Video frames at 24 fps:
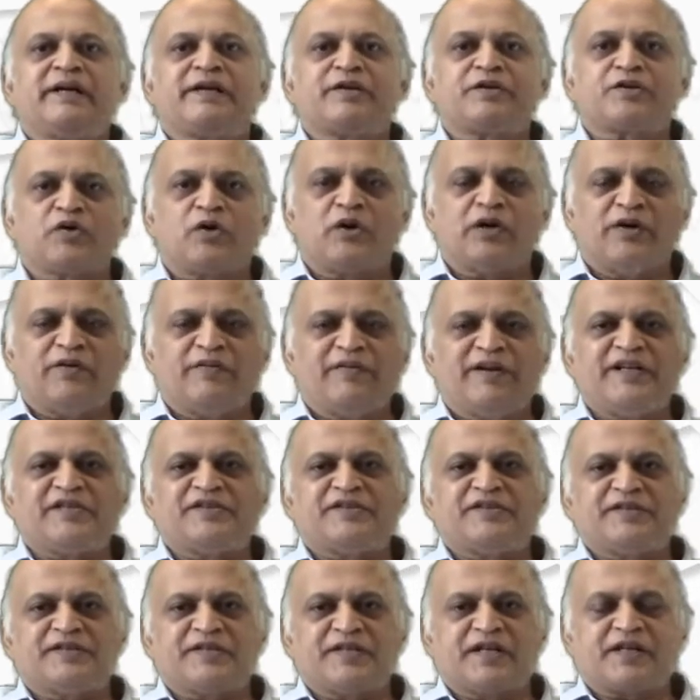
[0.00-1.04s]
is called a wedge
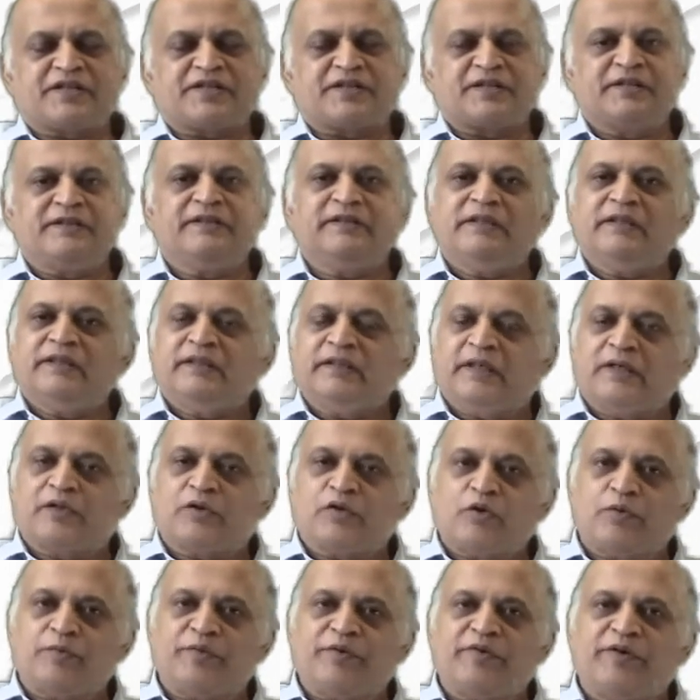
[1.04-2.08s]
resection. It
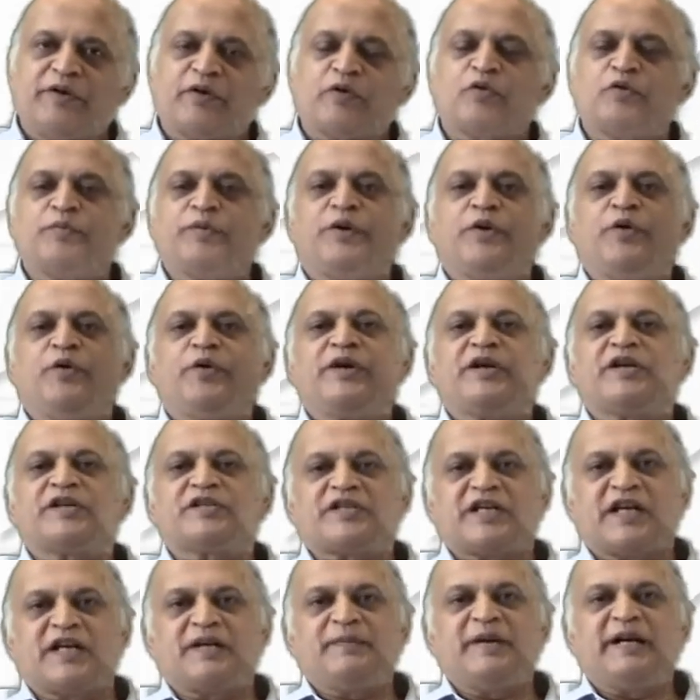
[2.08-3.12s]
could be, we could be doing a
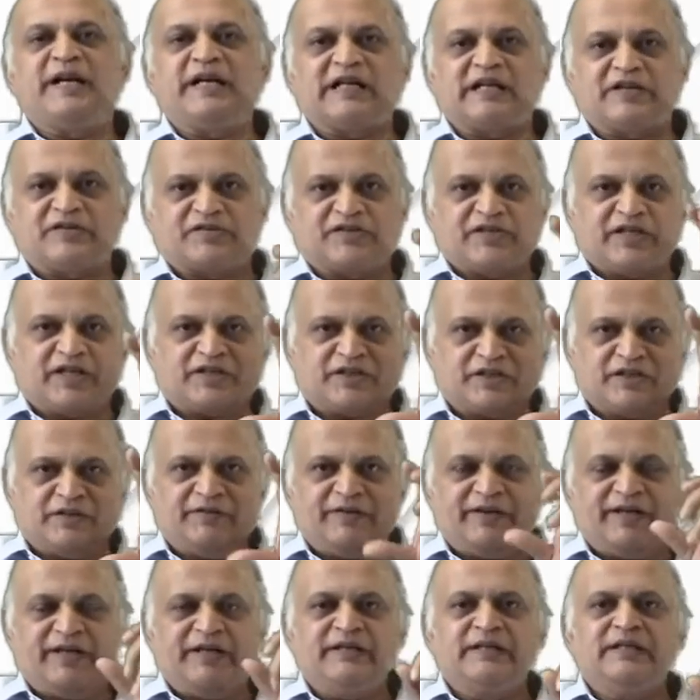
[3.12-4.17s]
segmental resection
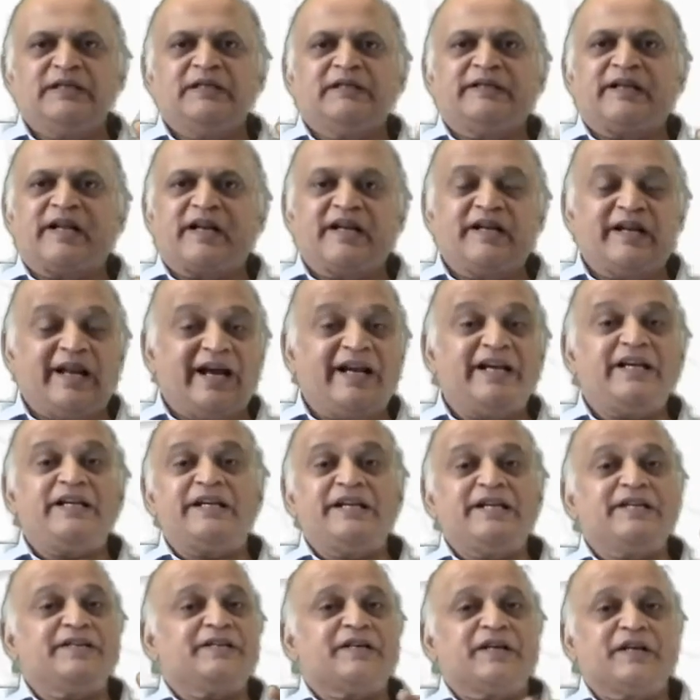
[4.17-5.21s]
where there are
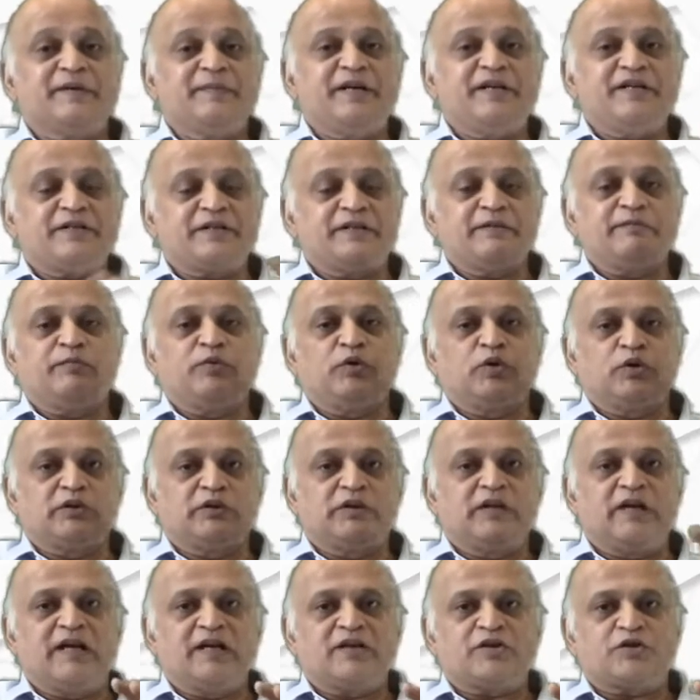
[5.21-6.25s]
19 segments in both
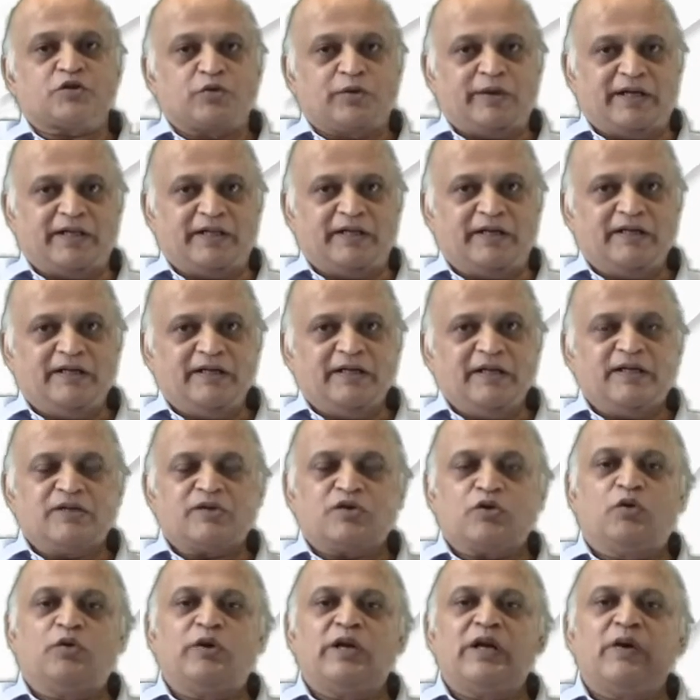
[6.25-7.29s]
the lungs together,
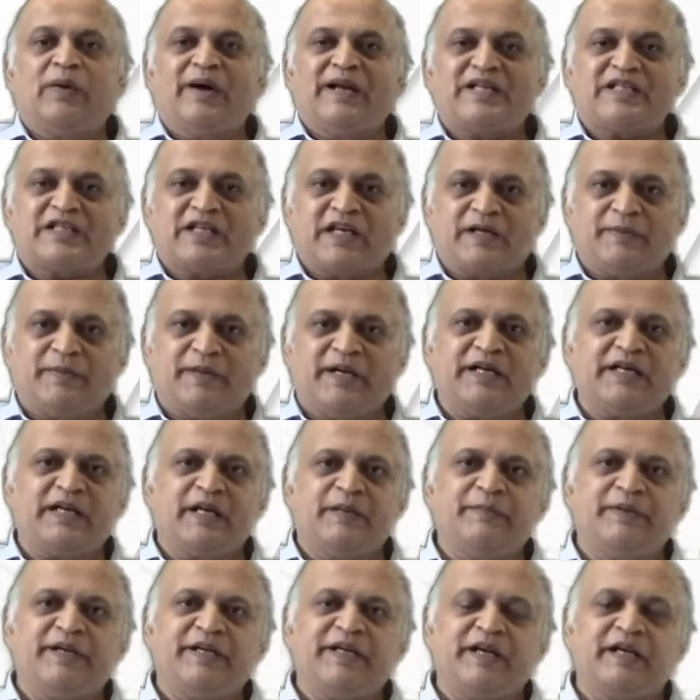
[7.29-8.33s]
so only one segment
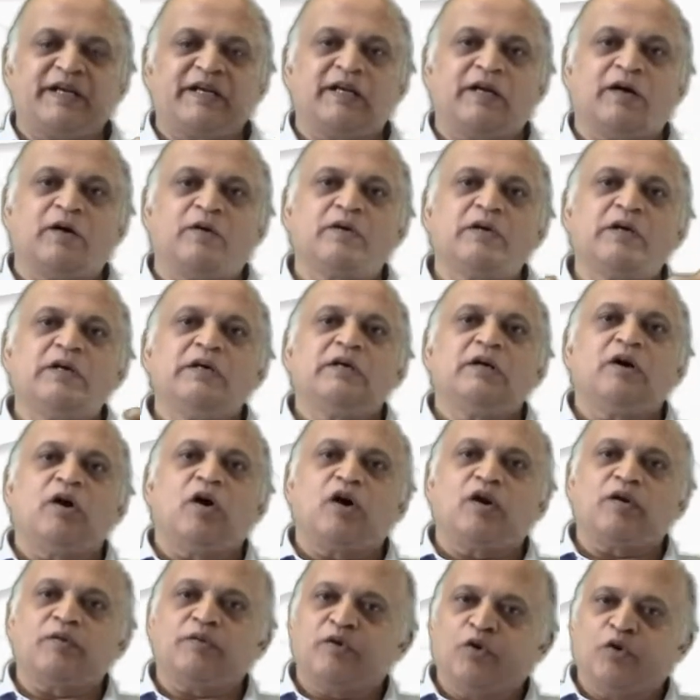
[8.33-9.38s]
can be taken out,
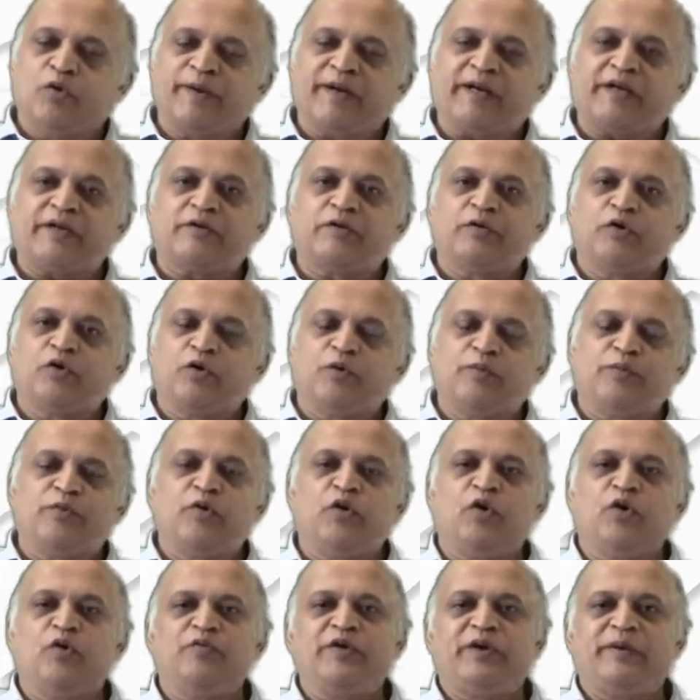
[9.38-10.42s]
or lobe
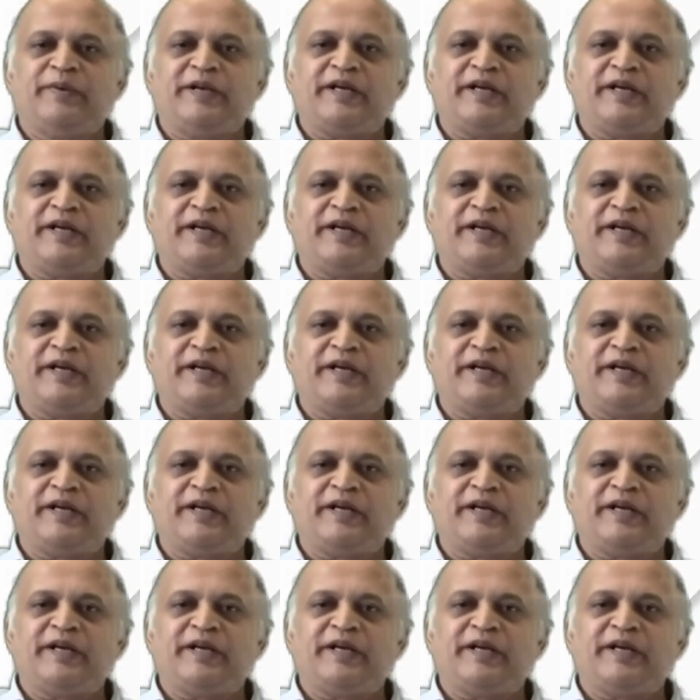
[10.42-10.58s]
will be